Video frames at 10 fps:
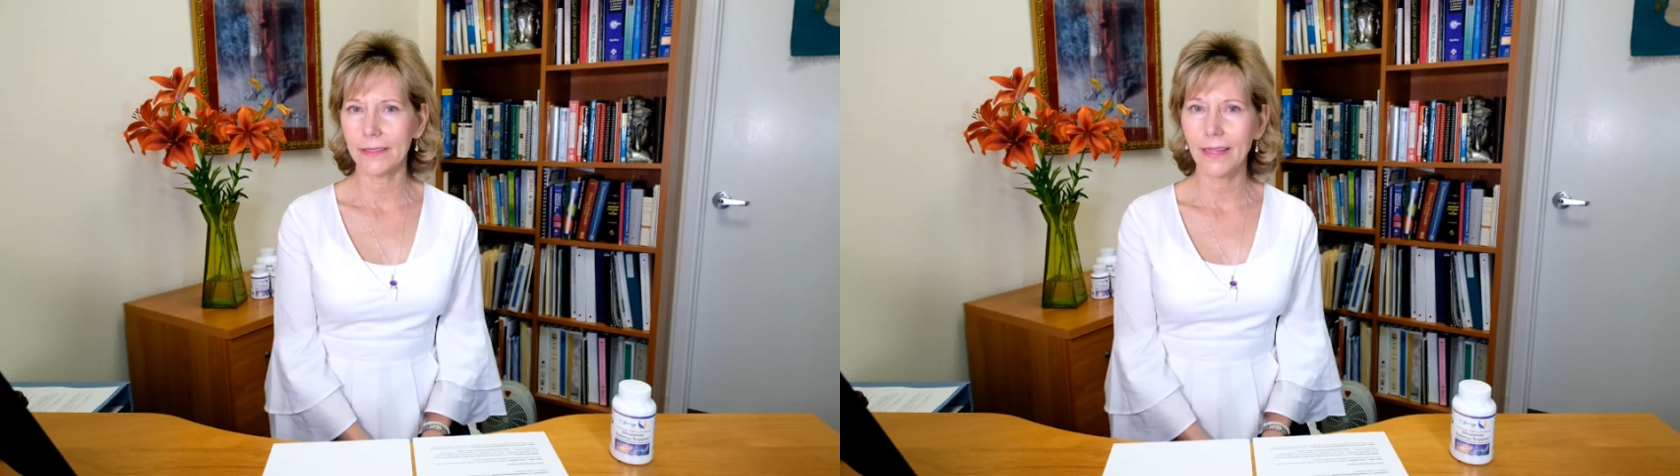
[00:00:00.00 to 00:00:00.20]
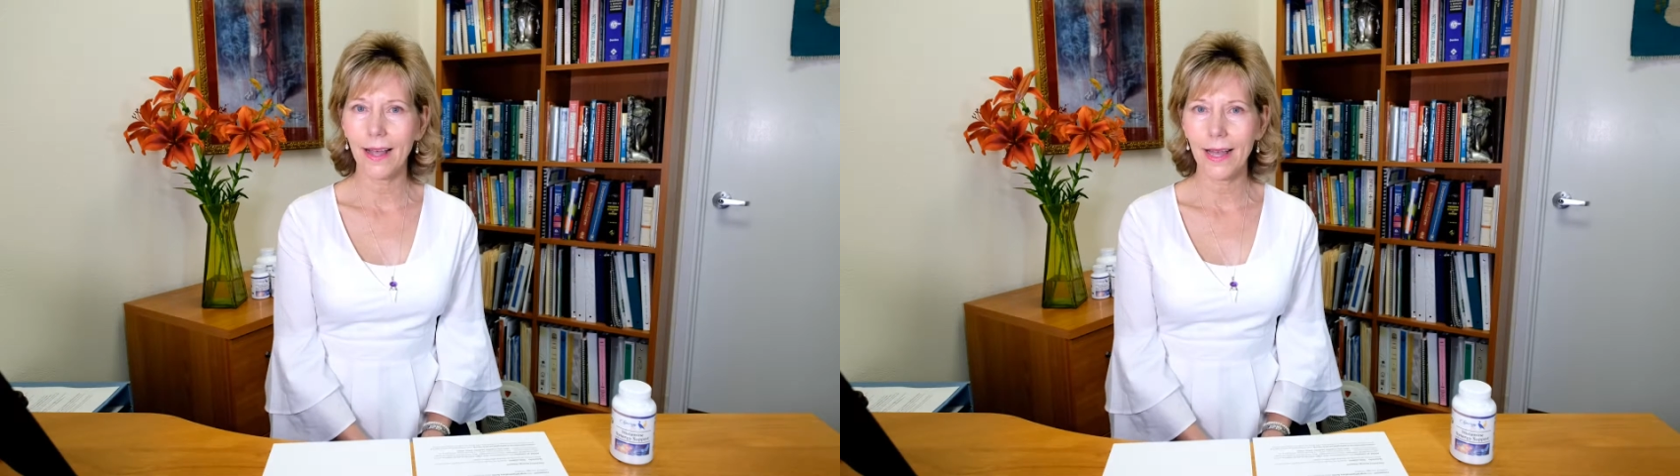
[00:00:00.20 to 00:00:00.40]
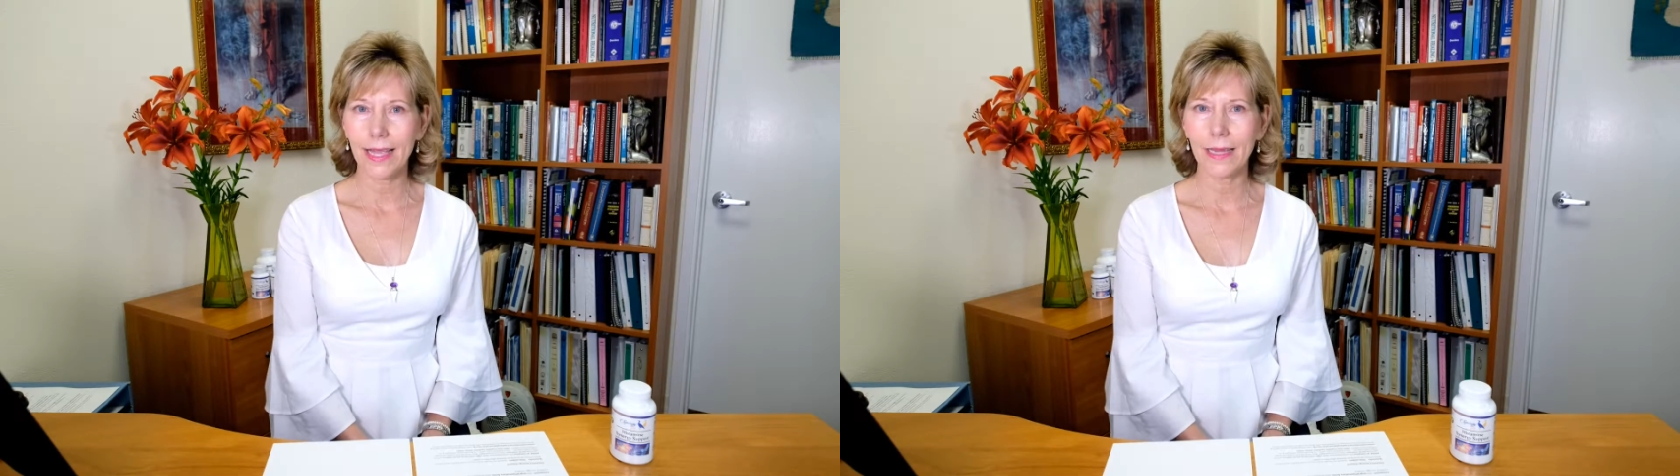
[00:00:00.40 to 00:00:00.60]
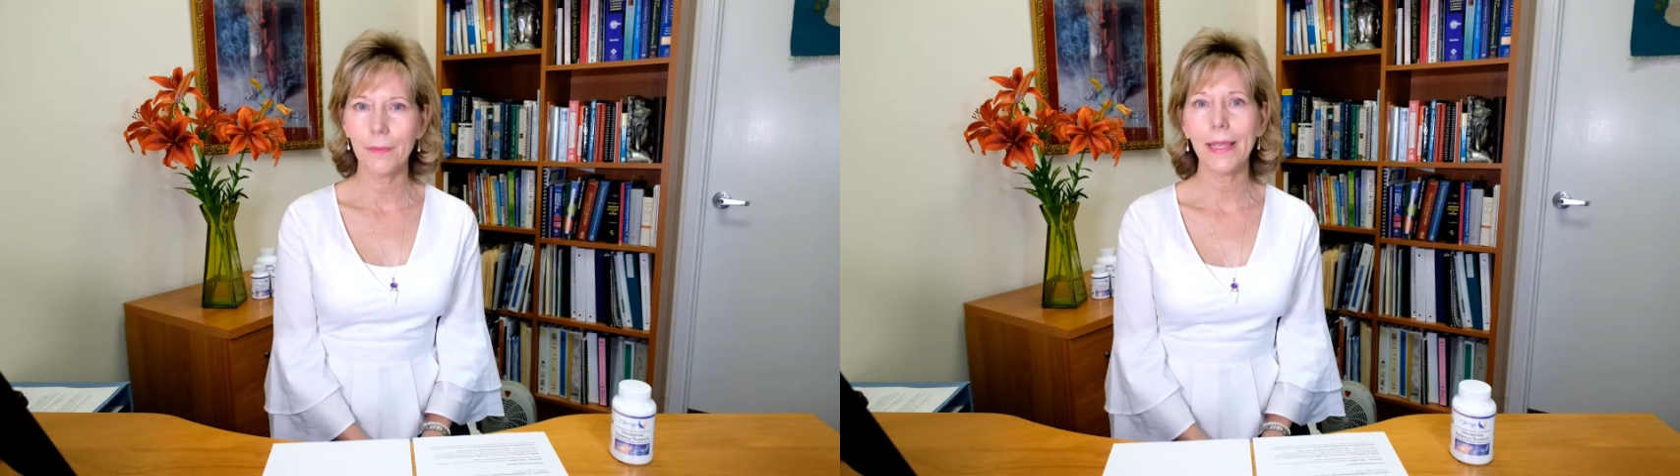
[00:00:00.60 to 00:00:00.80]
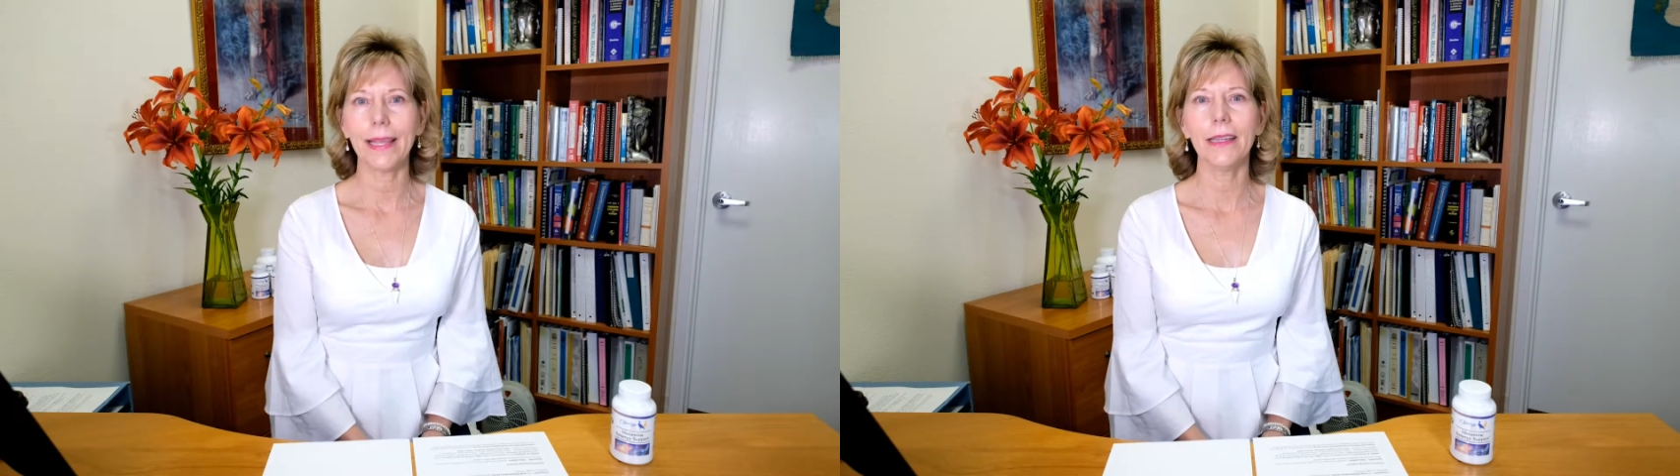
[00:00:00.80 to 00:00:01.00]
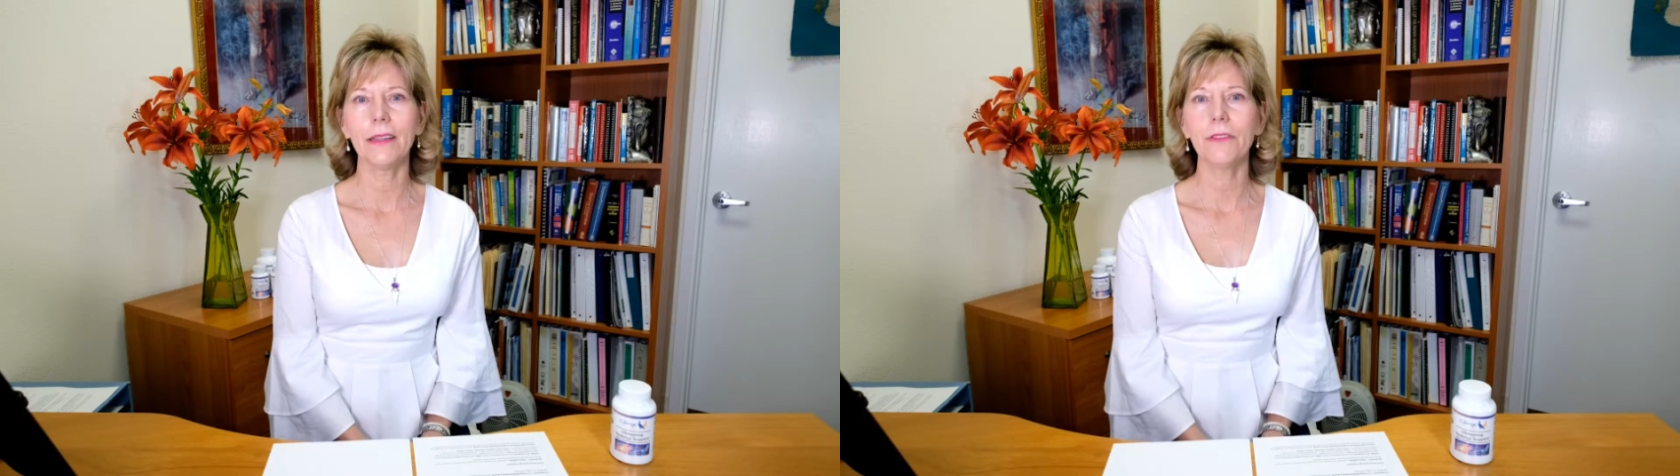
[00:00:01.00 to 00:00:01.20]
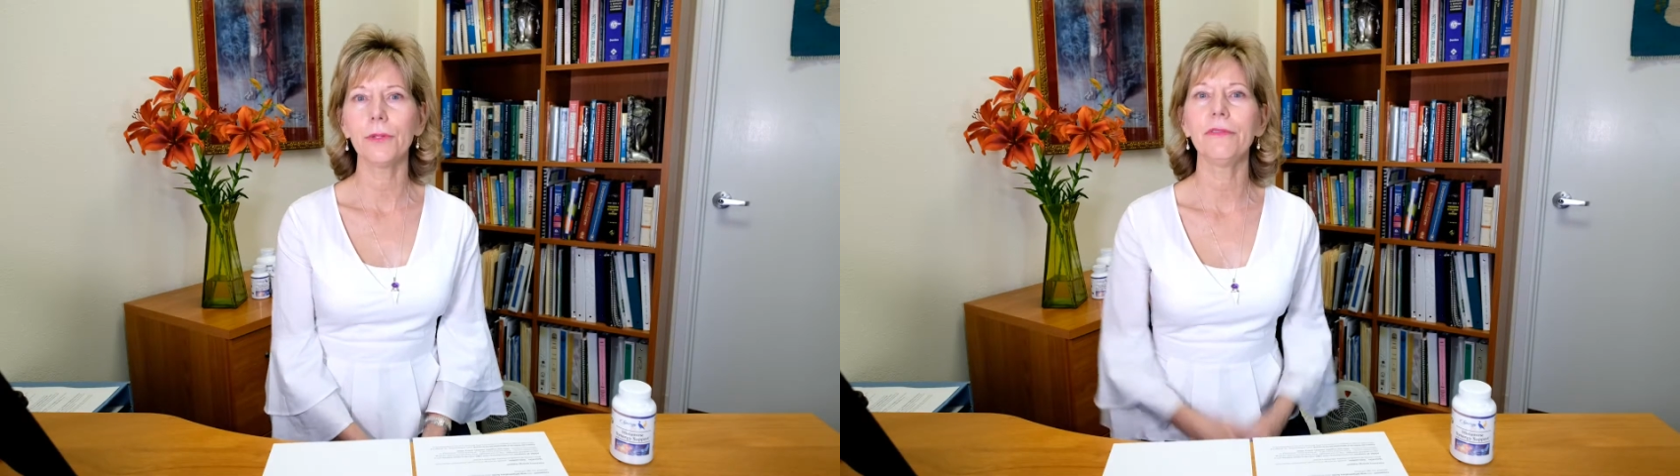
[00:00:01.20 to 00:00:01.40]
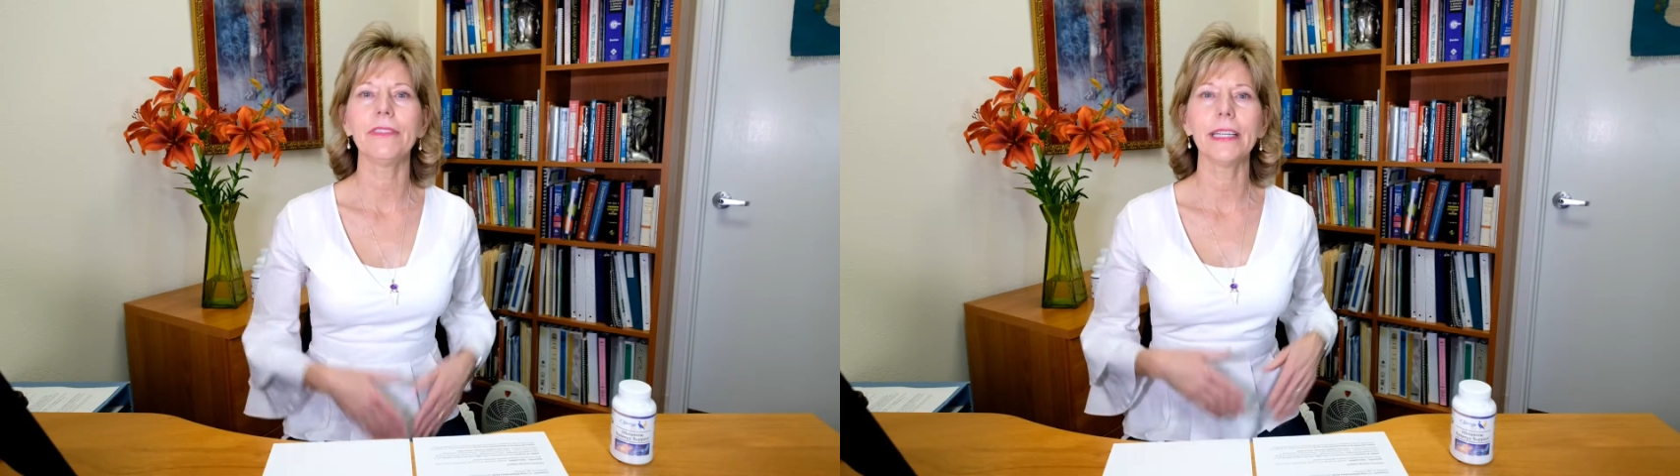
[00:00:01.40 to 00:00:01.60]
time and
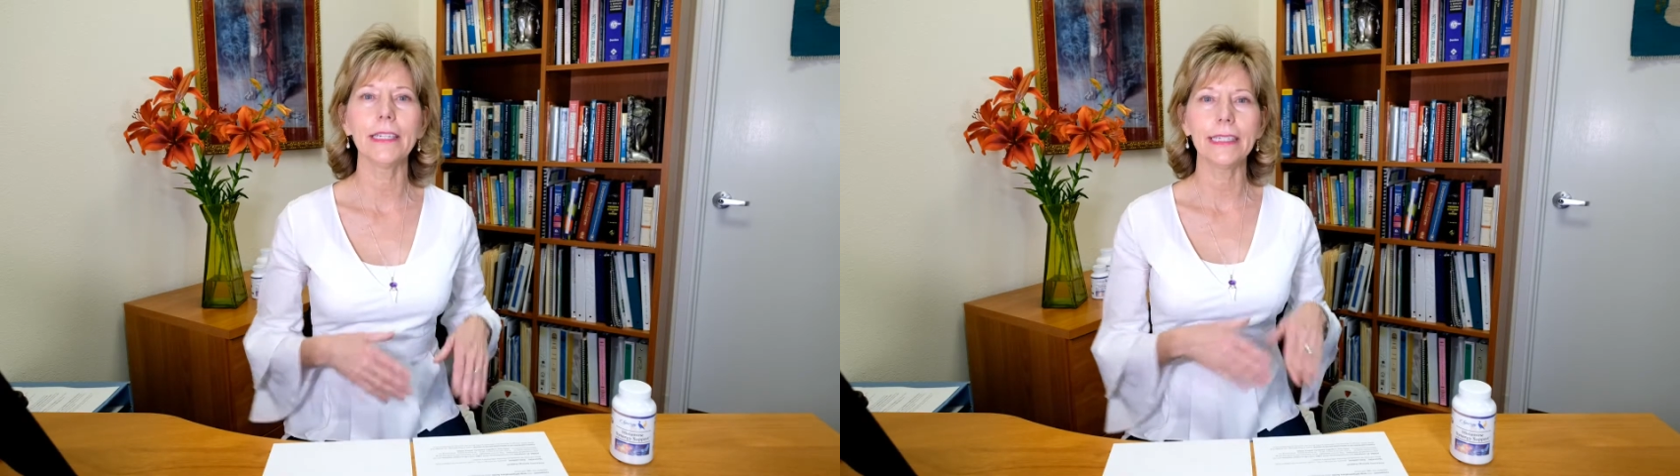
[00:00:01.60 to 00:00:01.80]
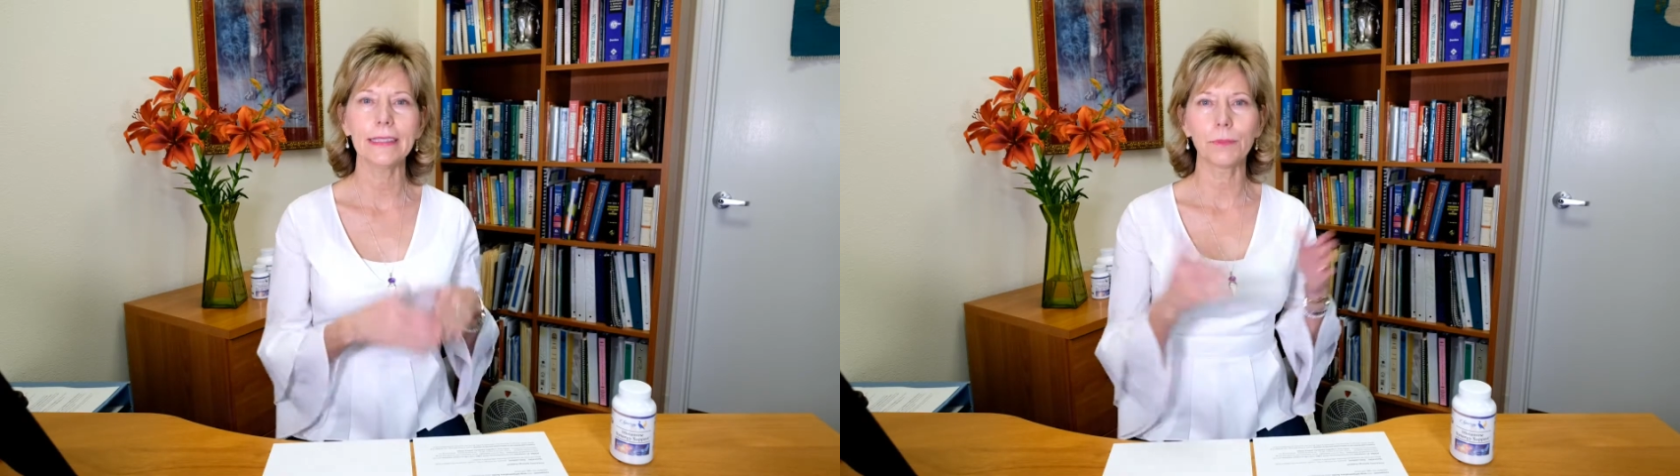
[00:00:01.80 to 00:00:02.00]
through various